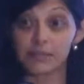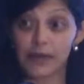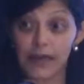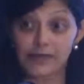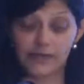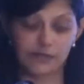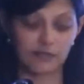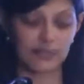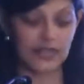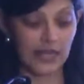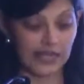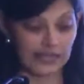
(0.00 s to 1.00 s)
by this
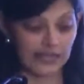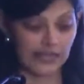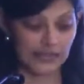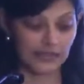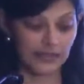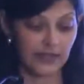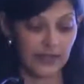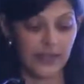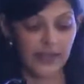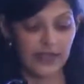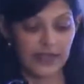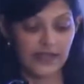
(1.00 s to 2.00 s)
recasting.
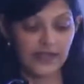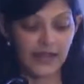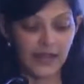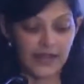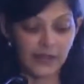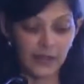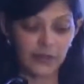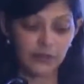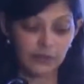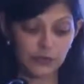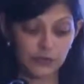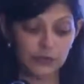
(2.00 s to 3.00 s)
And the High Court
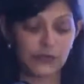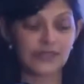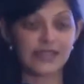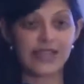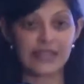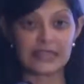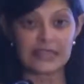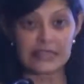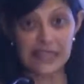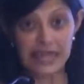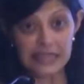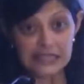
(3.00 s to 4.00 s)
ruled that
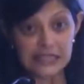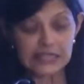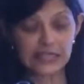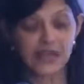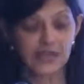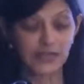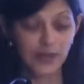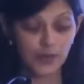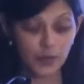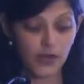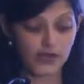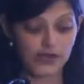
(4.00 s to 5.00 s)
yes, there
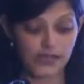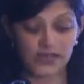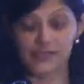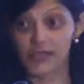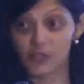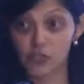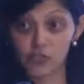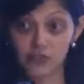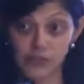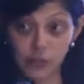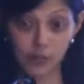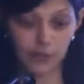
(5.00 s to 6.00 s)
was an extension of
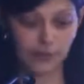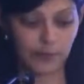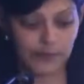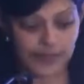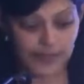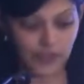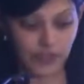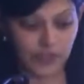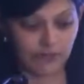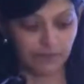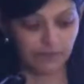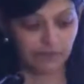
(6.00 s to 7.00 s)
scope of protection.
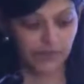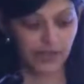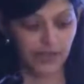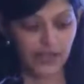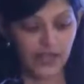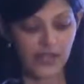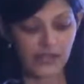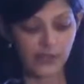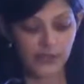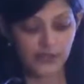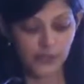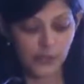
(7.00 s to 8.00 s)
So
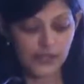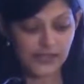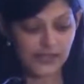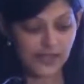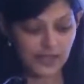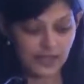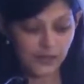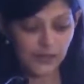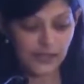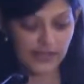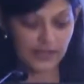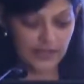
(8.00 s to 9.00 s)
the
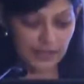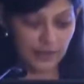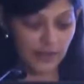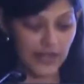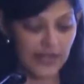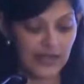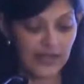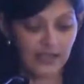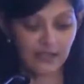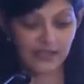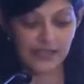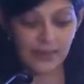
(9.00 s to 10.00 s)
Swiss claim
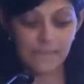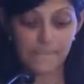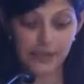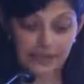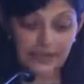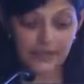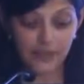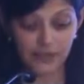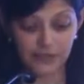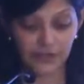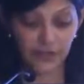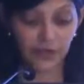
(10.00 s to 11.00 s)
covers the making
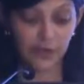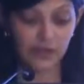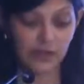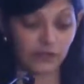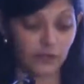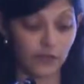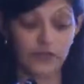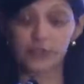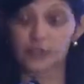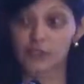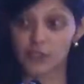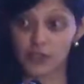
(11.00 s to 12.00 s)
of the compound for
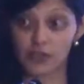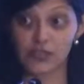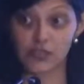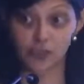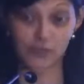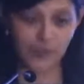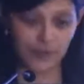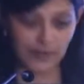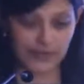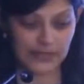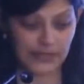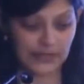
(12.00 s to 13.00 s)
administration
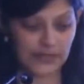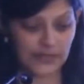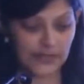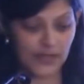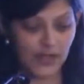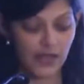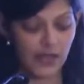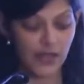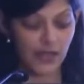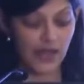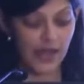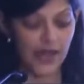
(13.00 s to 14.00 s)
purposes.
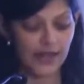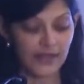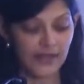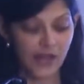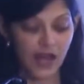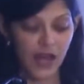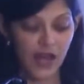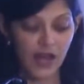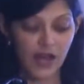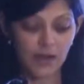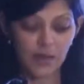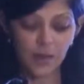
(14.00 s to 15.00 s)
And
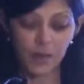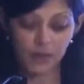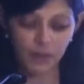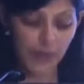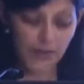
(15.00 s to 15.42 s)
a